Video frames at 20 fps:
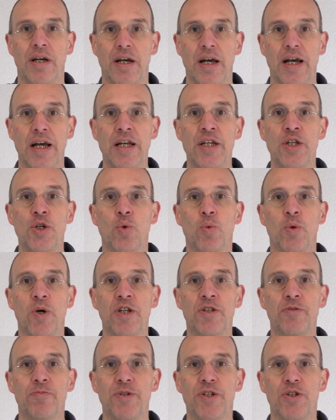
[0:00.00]
And you
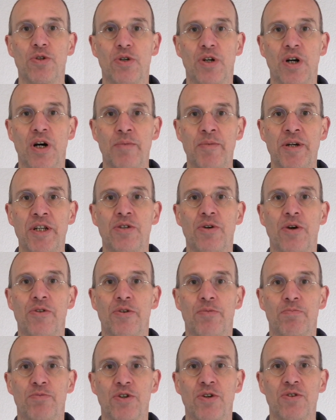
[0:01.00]
want me to comment on
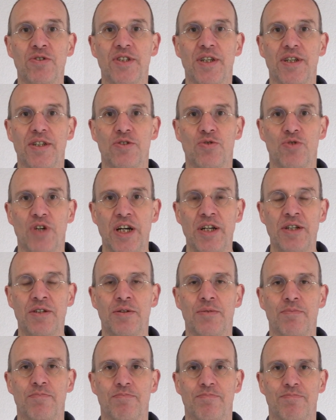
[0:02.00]
the process,
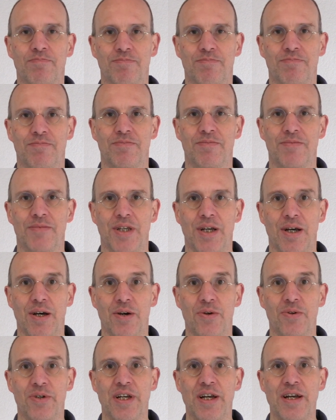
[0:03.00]
right?
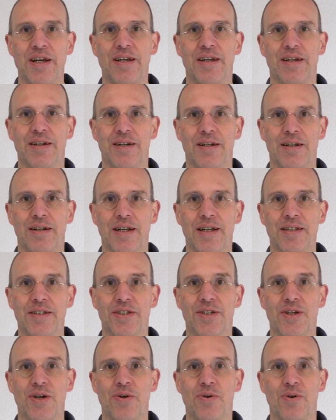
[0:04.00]
Okay,
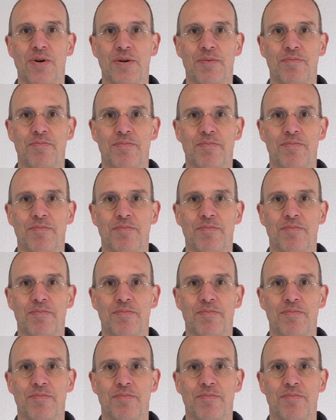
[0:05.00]
let's go.